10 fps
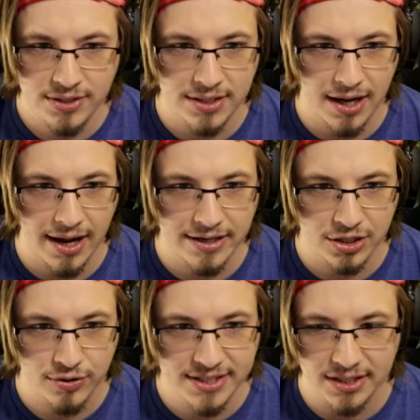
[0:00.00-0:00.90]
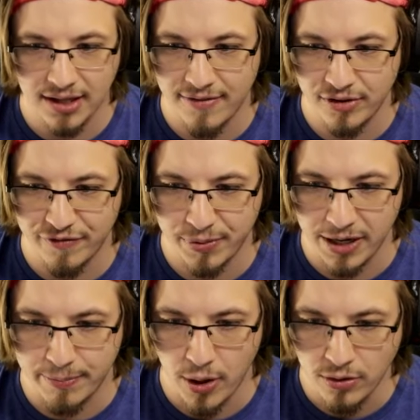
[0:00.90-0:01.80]
uh, decrease the level of
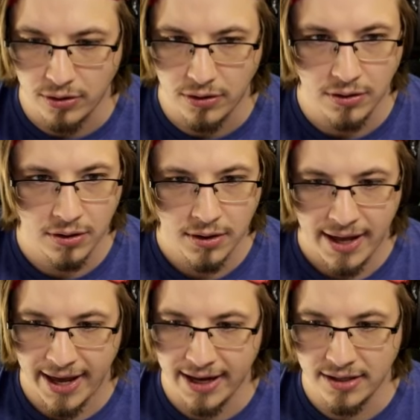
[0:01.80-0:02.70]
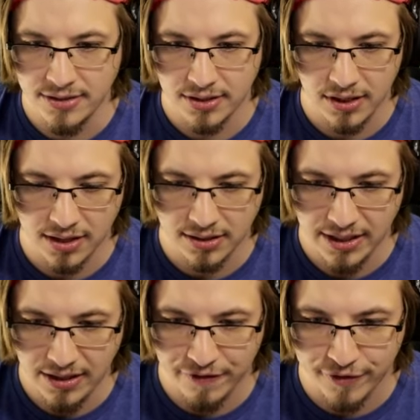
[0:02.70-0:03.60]
played poker hand.
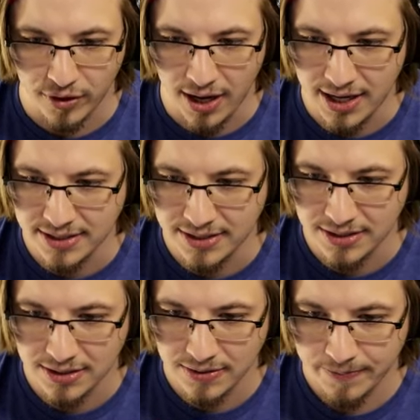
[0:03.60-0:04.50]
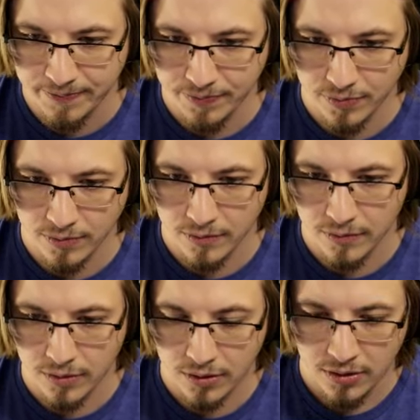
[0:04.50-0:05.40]
Luckily for us,
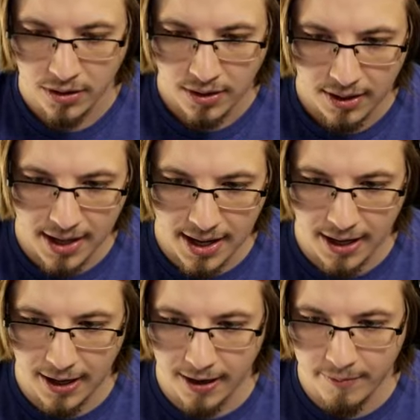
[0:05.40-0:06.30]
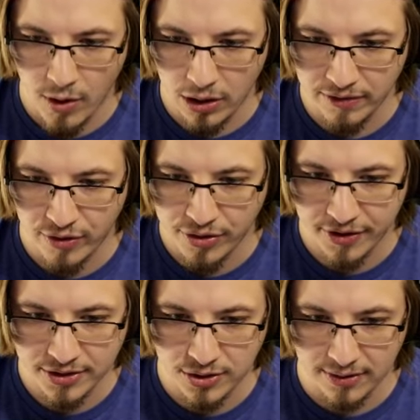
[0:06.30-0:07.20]
um, all of our
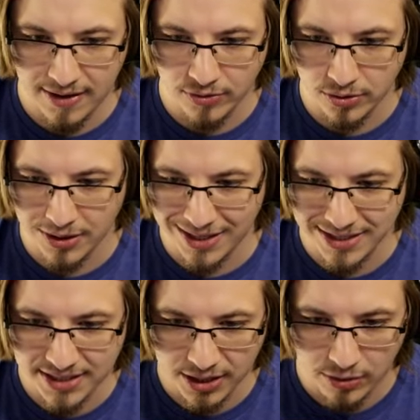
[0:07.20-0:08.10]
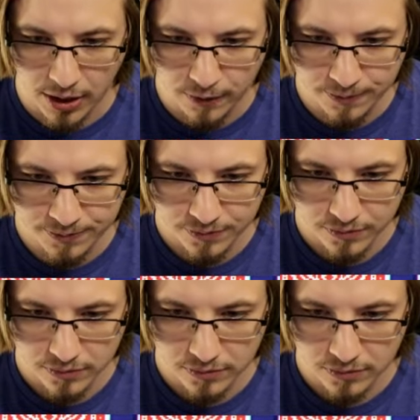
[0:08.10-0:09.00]
things are level uh, zero.
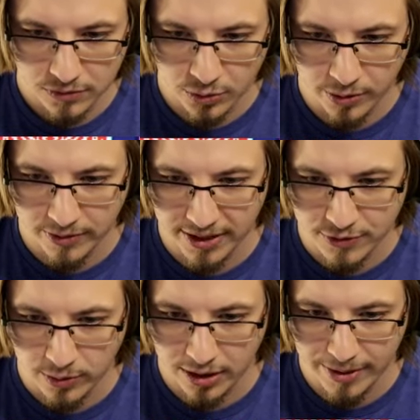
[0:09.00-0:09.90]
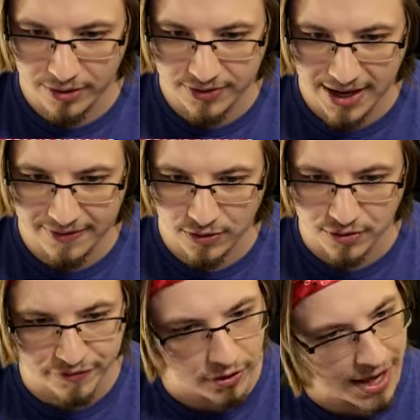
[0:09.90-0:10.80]
So we don't really have to worry about that. There's a
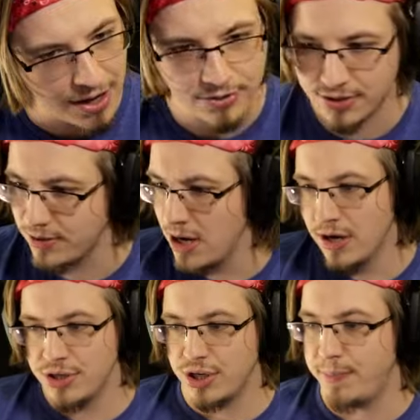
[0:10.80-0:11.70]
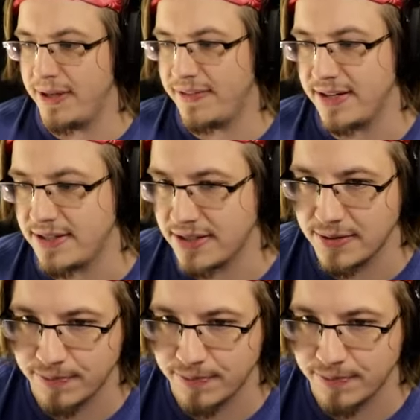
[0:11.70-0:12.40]
full house. Should beat this.